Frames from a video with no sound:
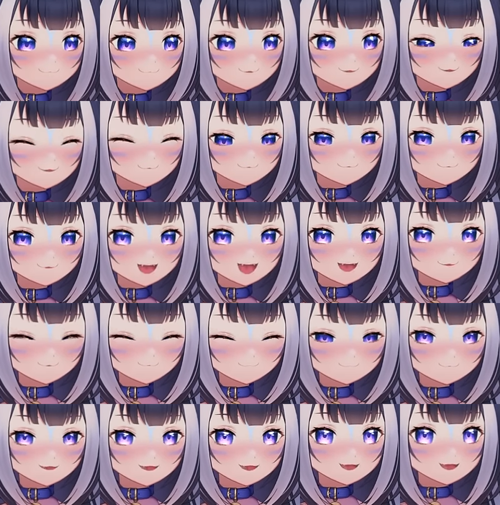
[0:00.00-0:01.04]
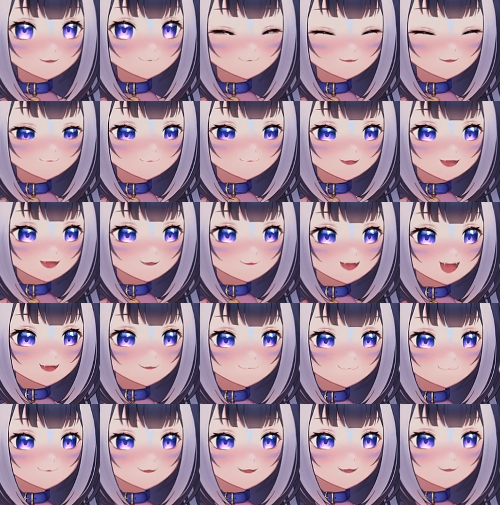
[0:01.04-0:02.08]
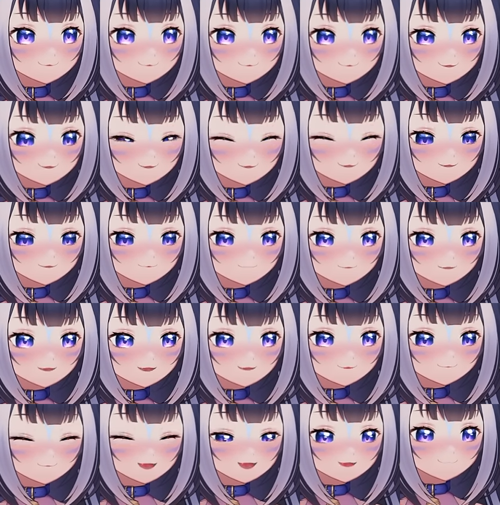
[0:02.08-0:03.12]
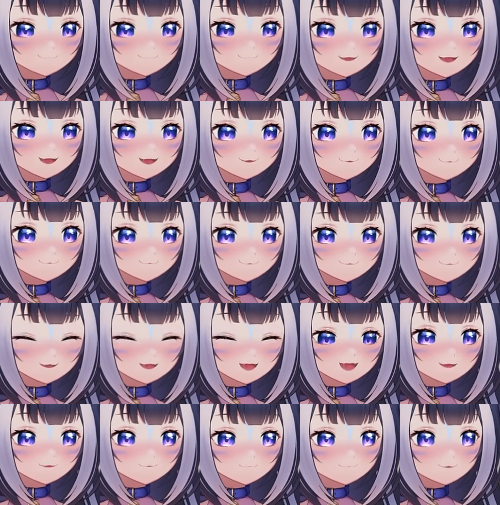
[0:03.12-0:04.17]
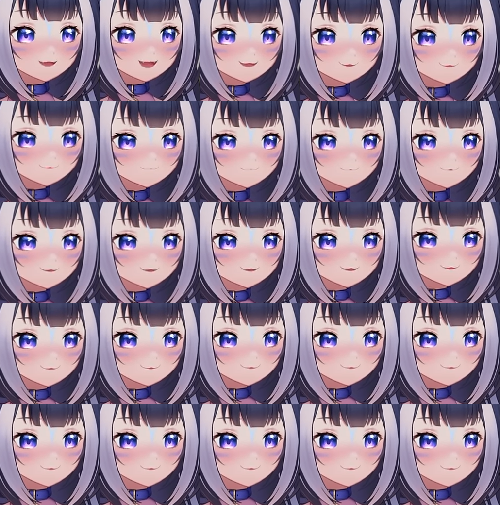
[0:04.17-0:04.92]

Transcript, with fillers: culture! I just realized. Oh god! Cancel culture! Oh no! Oh god! Oh, really oh well fuck! Twitter!